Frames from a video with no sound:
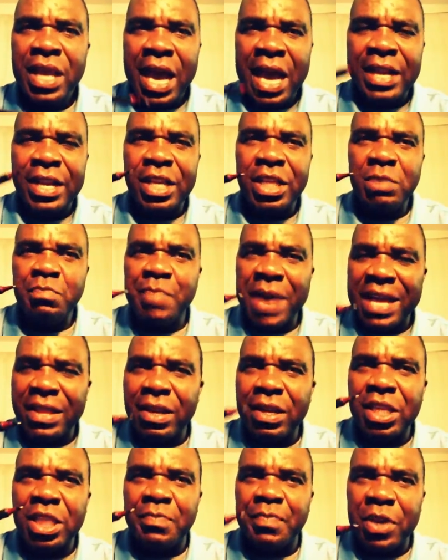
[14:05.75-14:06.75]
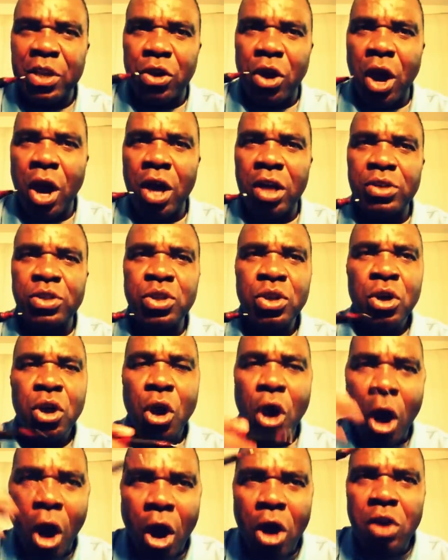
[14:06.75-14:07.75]
And this battle is because
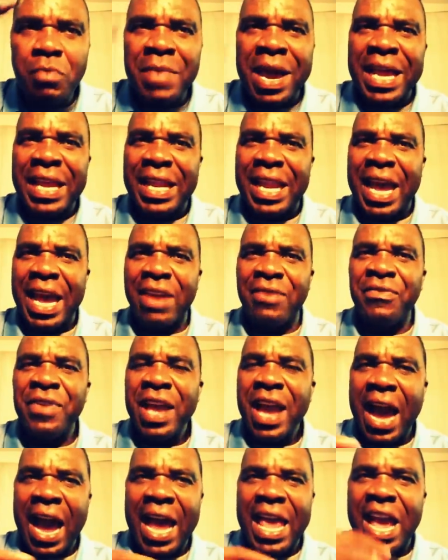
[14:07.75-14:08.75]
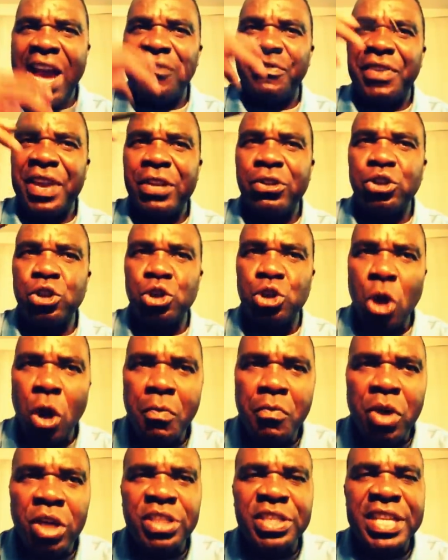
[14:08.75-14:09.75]
all my life I have heard
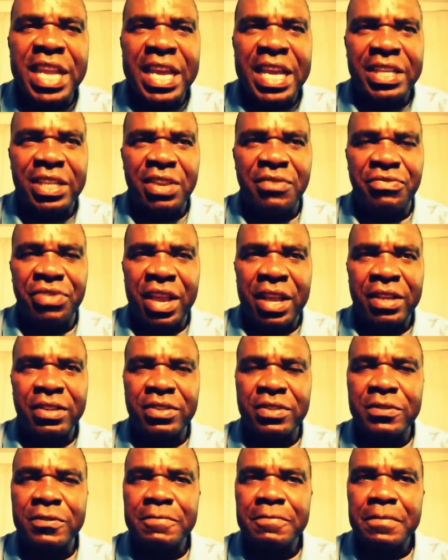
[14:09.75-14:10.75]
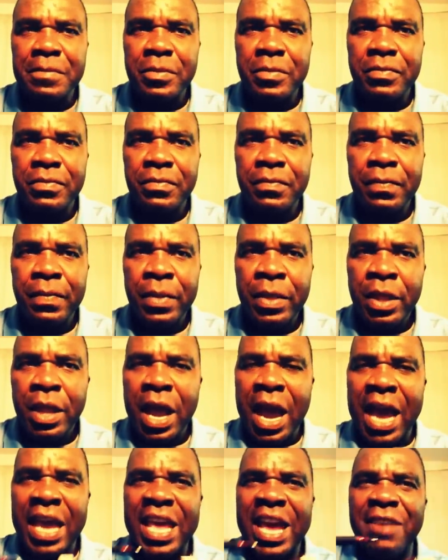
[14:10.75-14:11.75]
so much negative things.
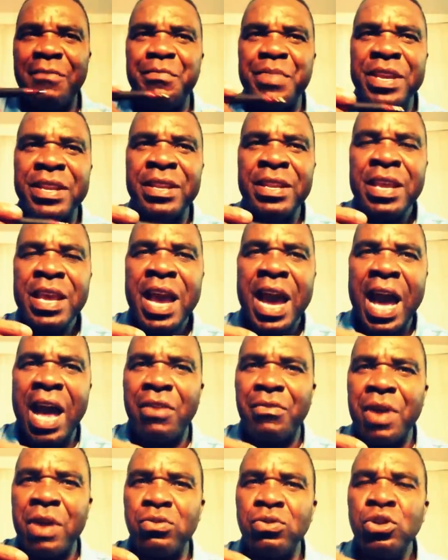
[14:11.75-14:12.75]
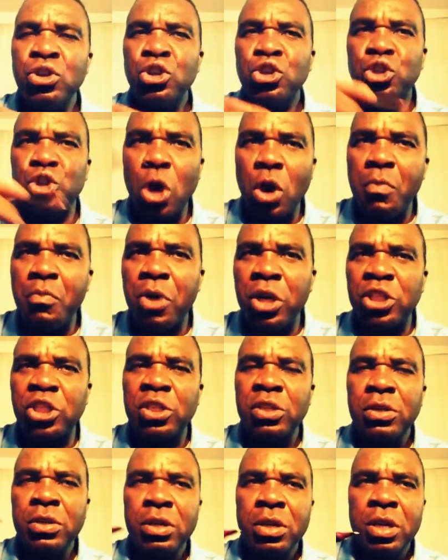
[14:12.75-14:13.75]
I have been around so
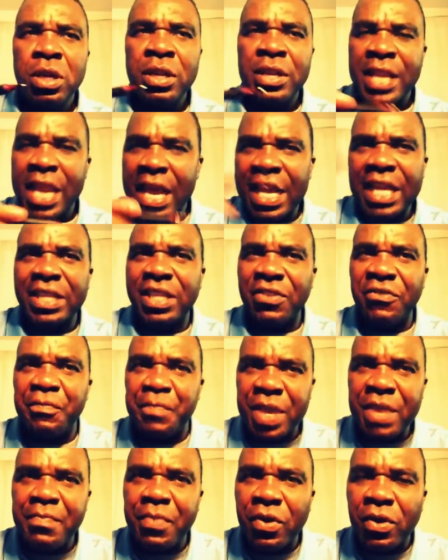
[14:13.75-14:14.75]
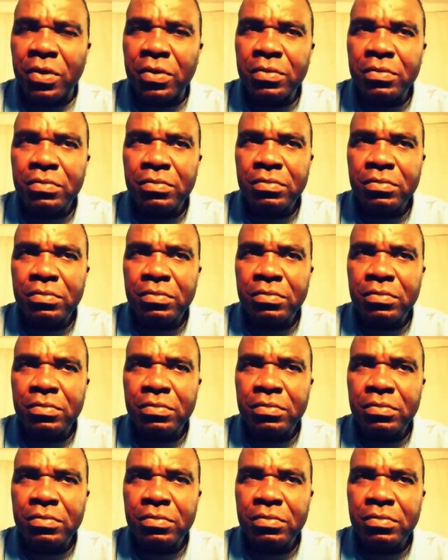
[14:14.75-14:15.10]
much negative people.